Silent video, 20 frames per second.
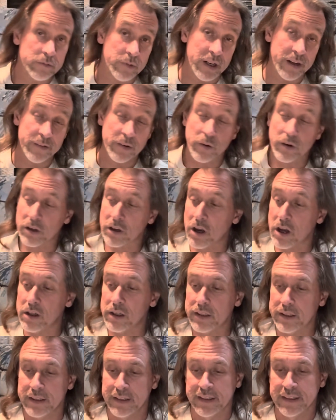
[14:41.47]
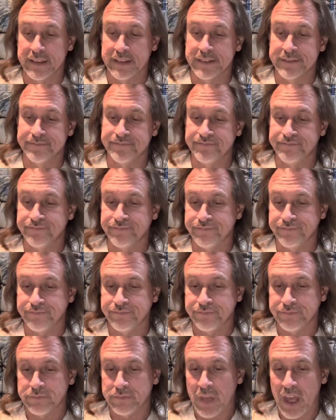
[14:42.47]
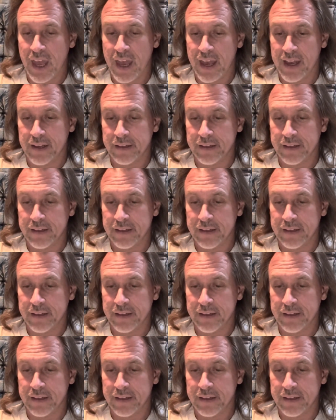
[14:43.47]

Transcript: whatever you want to call it. Yeah.